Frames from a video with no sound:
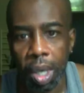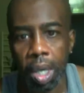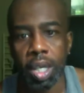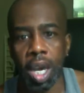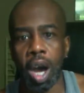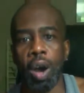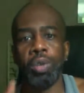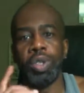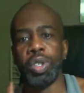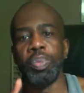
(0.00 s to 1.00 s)

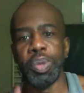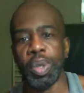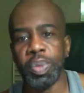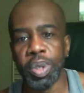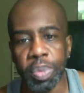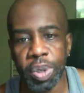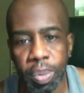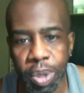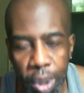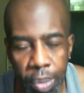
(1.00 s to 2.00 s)
Yo, zup, zup, zup,
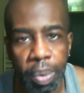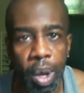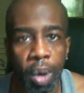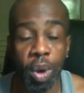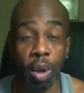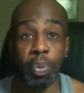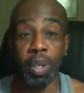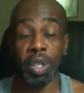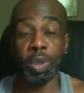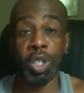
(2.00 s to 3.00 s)
zup, zup.
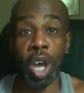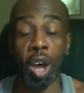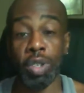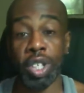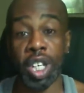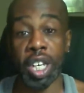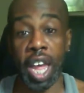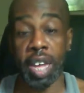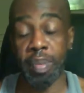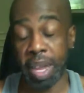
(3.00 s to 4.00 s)
Welcome to OG
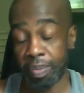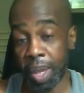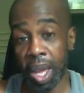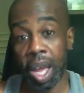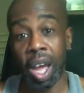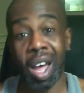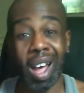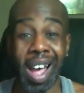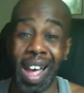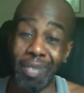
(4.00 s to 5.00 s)
Gaming.
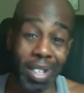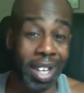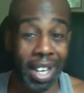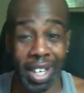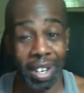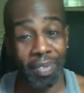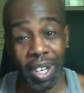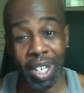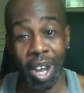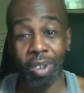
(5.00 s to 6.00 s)
I haven't done any
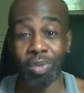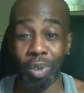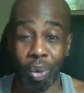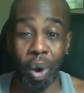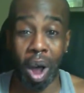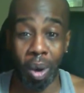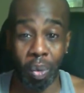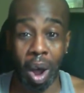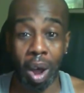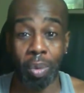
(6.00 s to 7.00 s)
videos for quite a
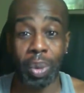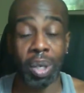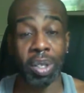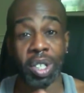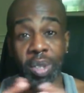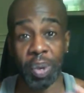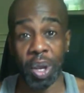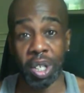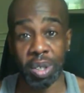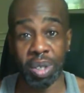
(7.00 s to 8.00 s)
while because, to be
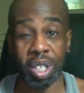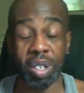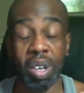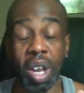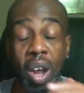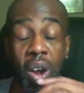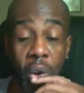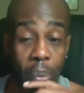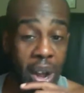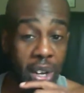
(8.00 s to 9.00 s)
honest with you,
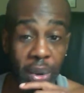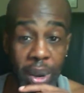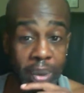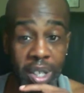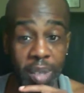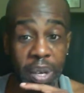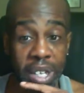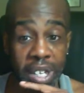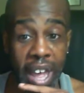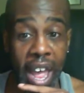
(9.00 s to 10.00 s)
all my equipment's
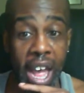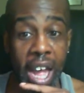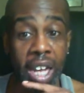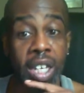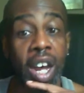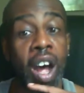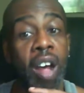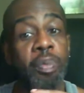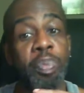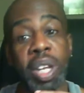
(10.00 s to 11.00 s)
been down.
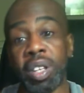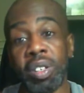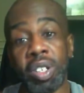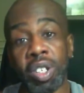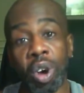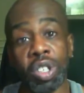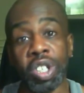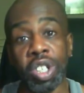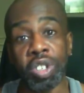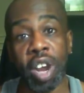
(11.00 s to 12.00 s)
I've been
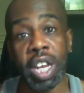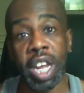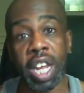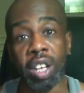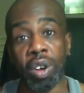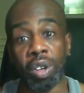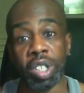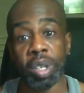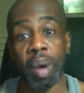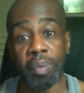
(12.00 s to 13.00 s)
concentrating on
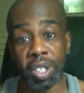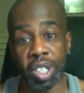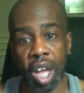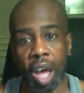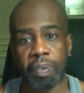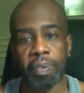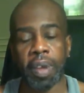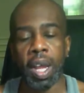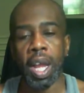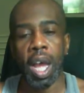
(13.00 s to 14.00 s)
some other stuff.
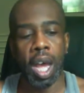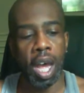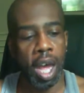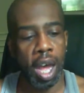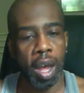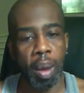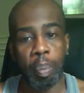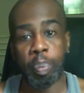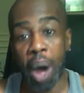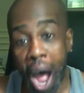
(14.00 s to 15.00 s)
Uh,
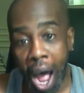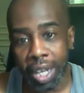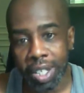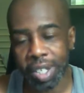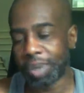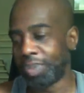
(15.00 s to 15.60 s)
but,